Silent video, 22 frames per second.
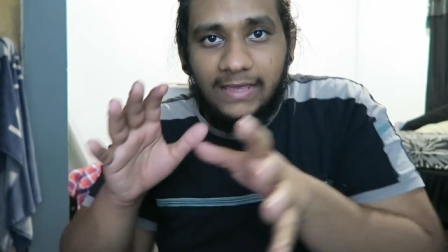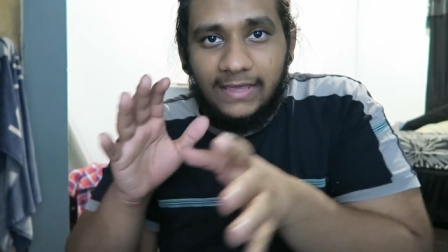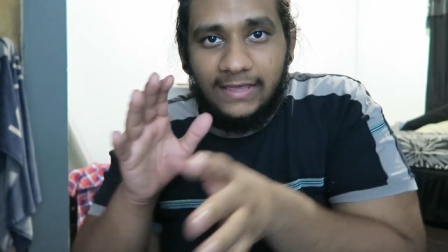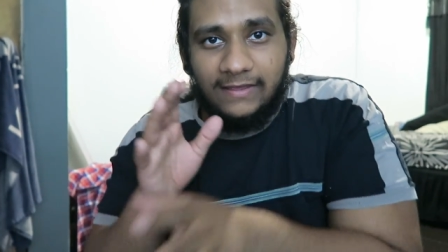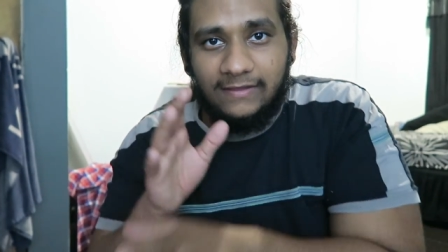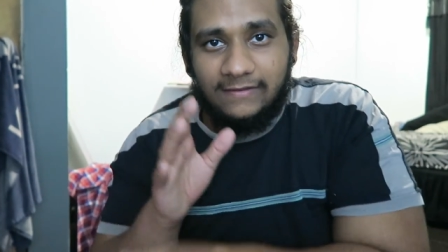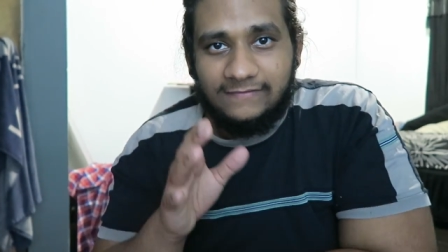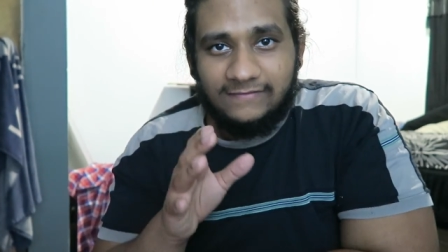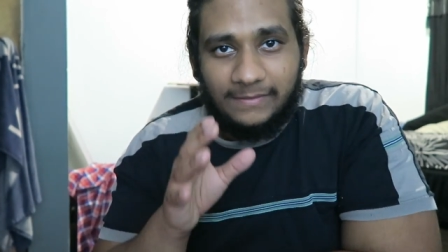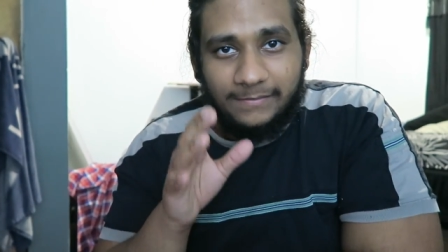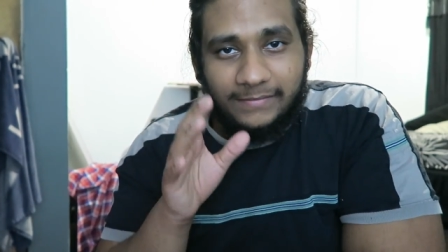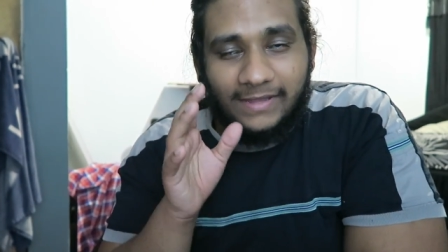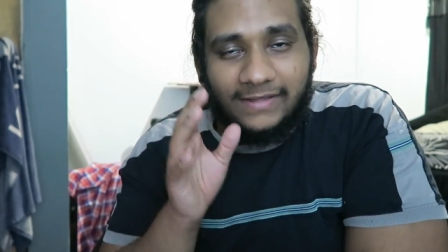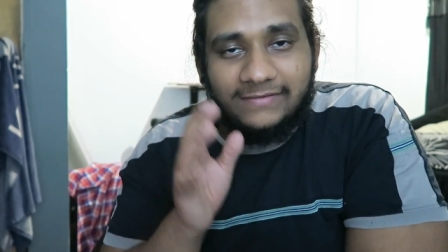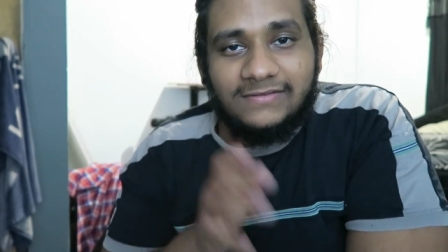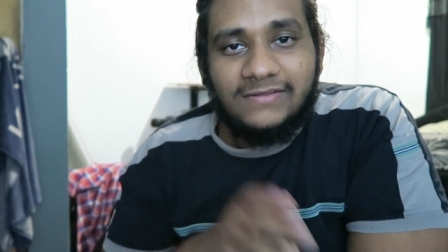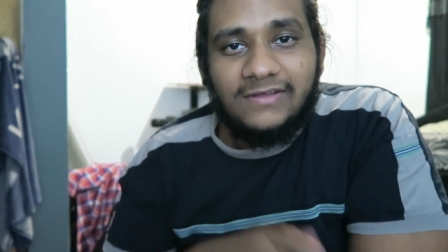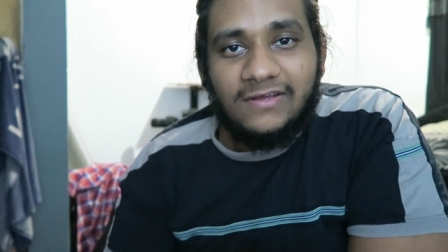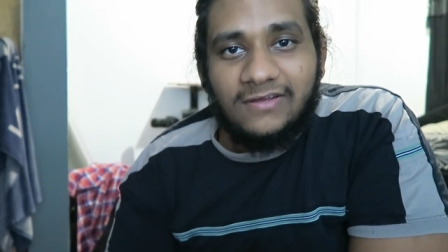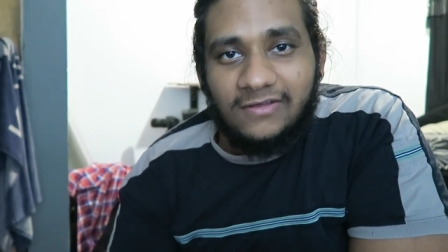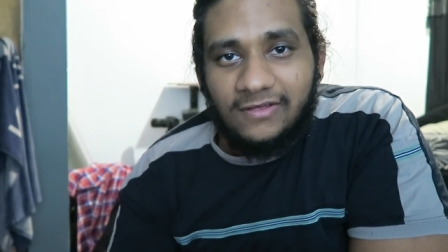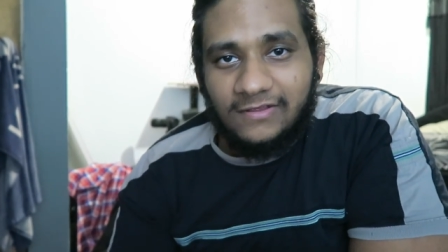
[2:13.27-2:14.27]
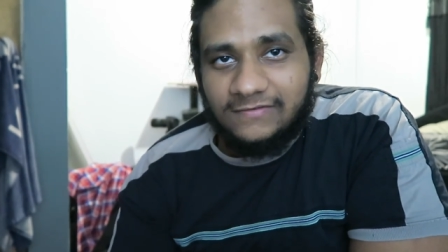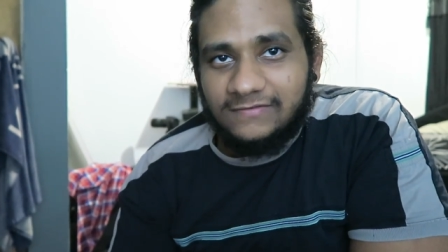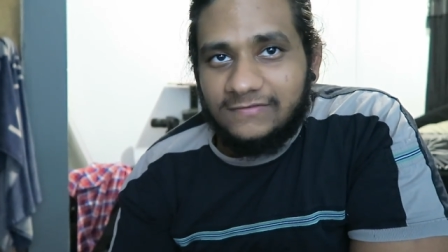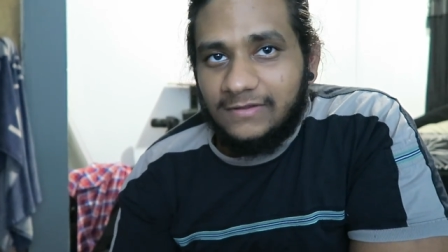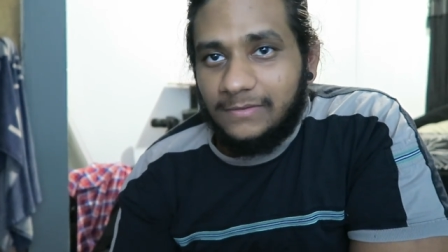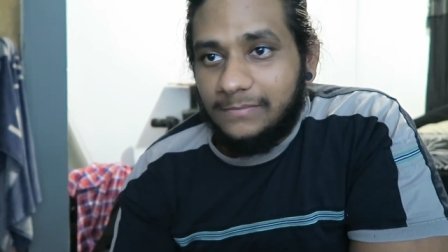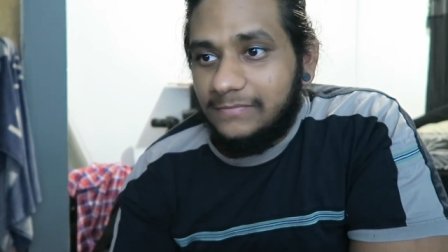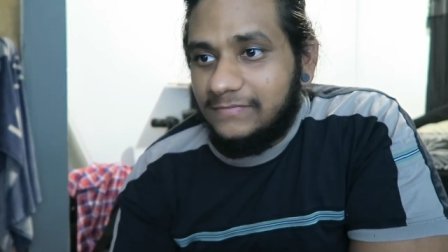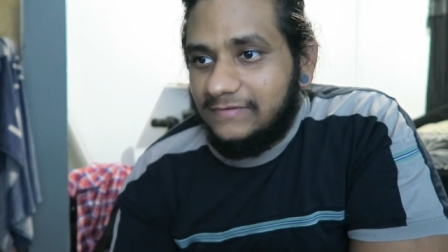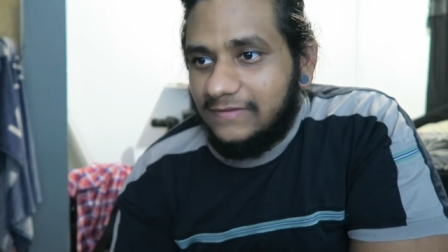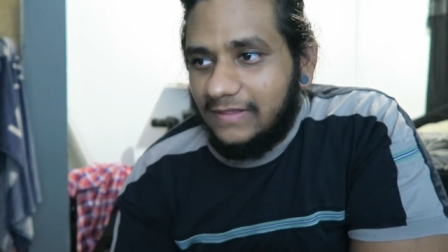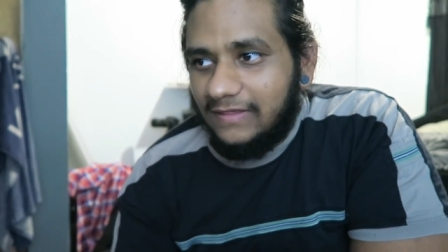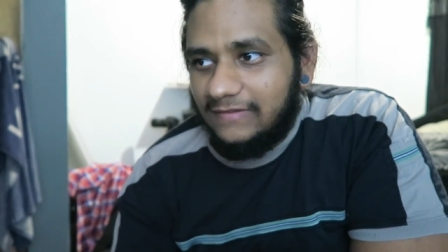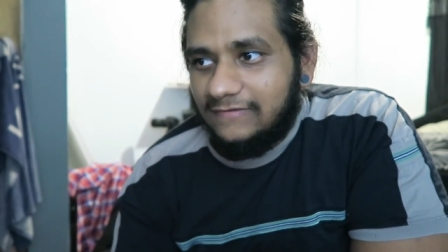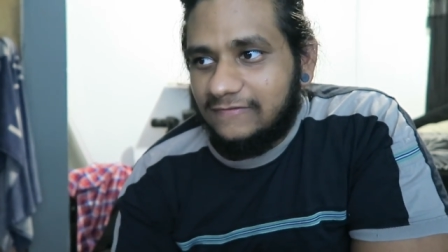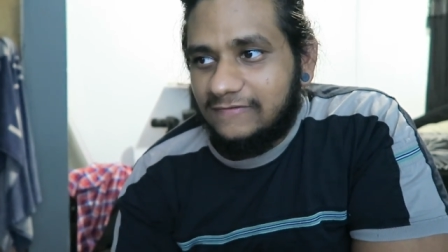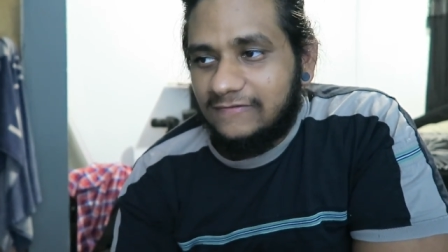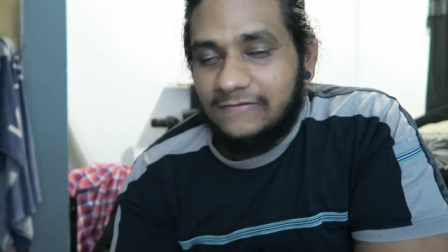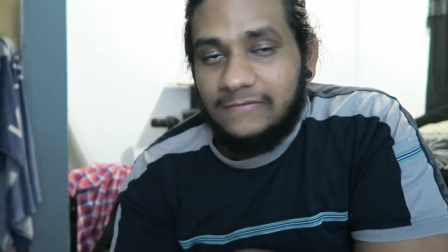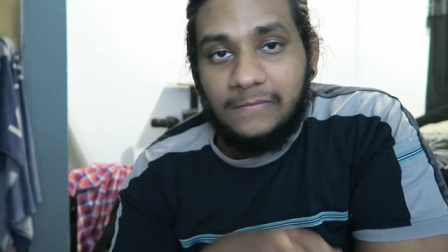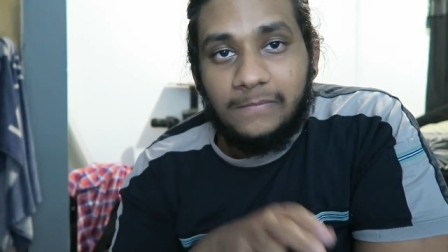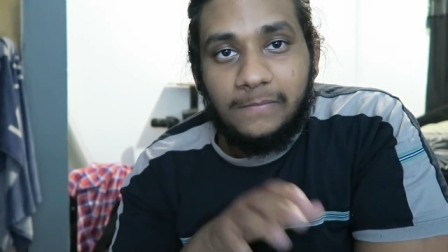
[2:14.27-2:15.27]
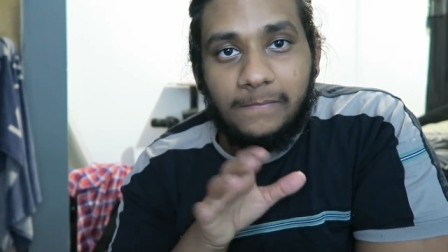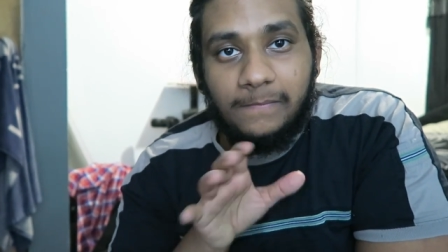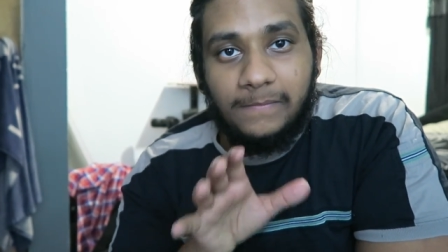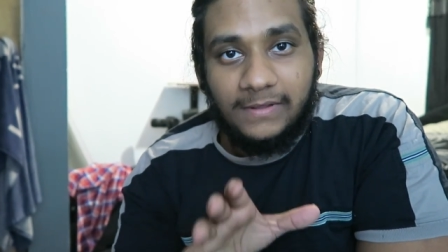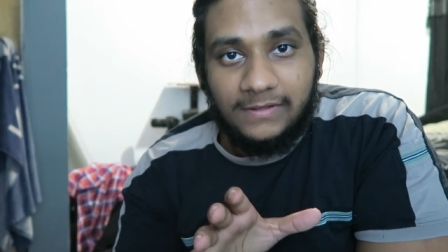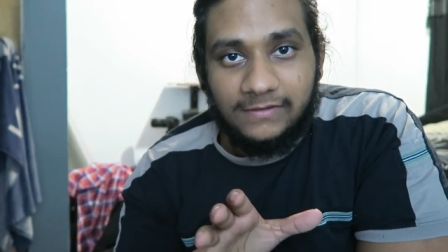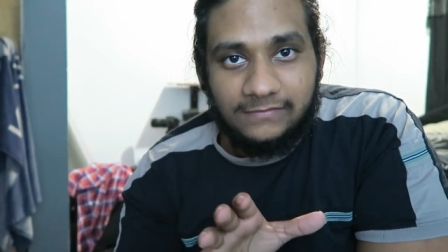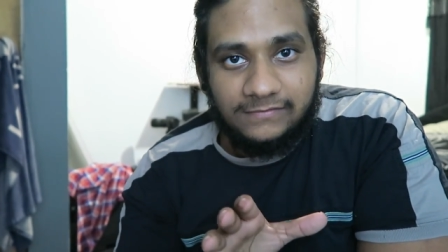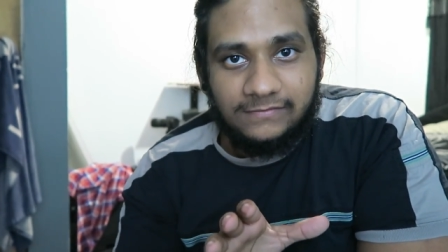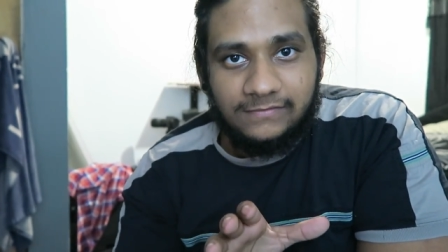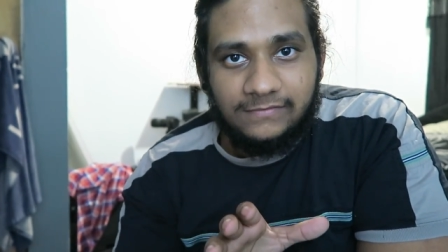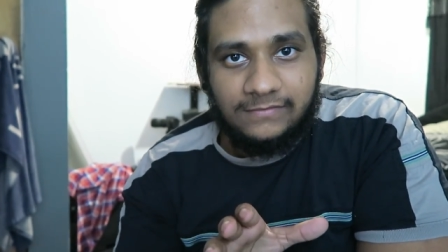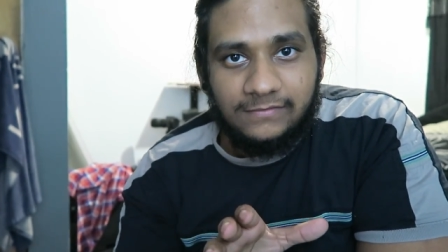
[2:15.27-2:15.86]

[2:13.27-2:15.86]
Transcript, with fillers: is I'm getting a custom desk built.